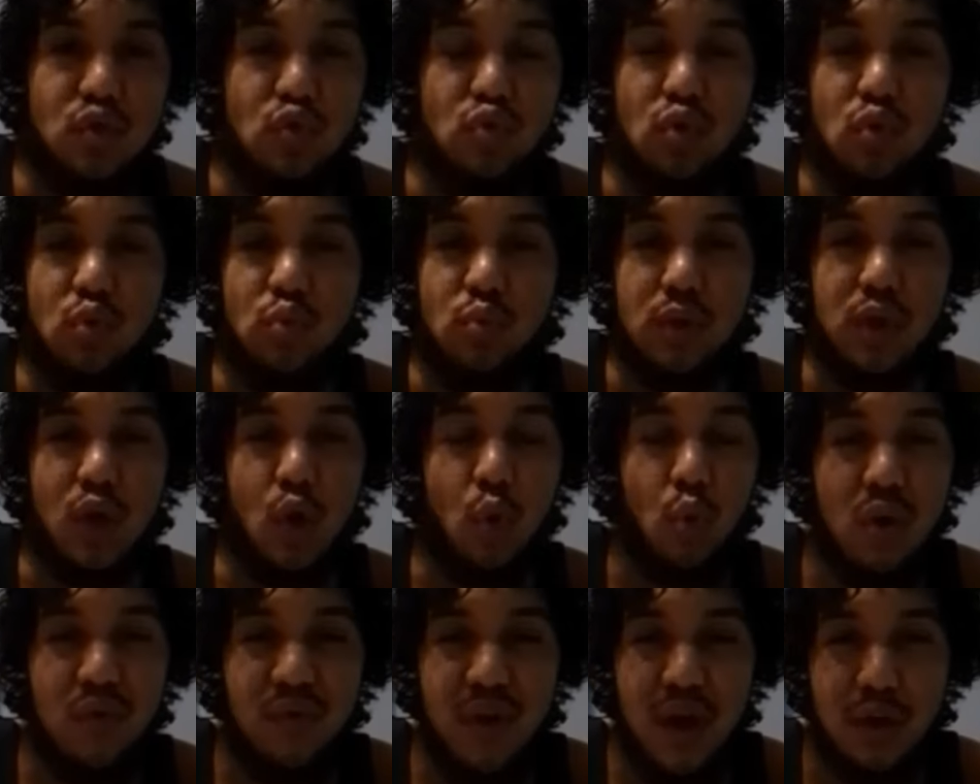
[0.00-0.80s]
You don't
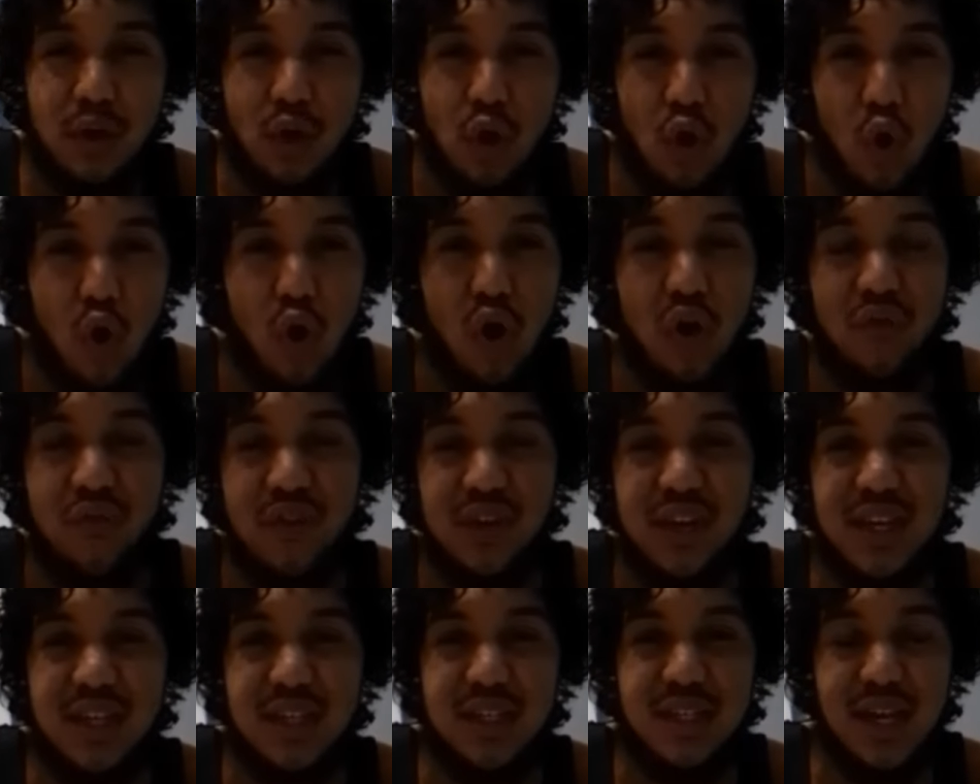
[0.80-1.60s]
go around
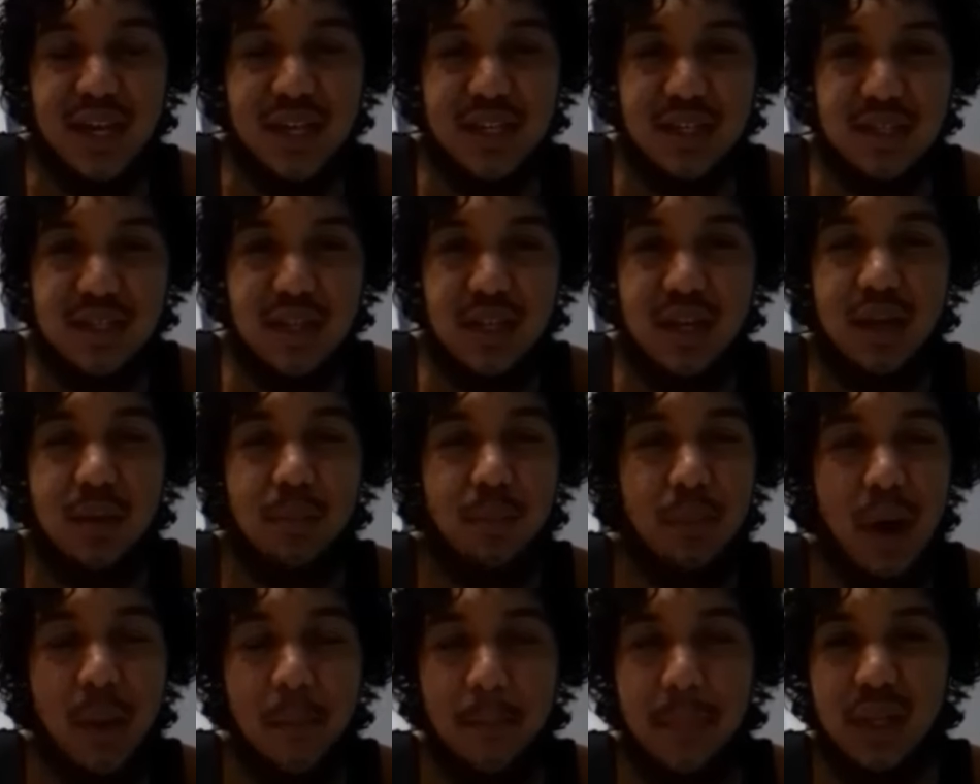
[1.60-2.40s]
coughing and testing and
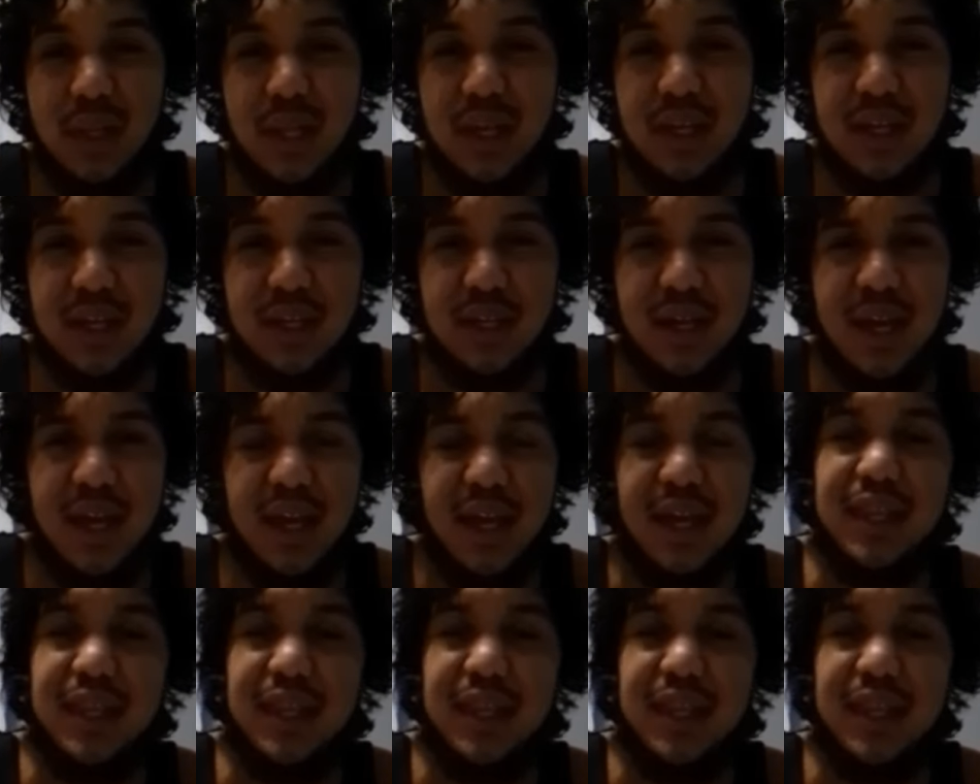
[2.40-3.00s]
mumbling and,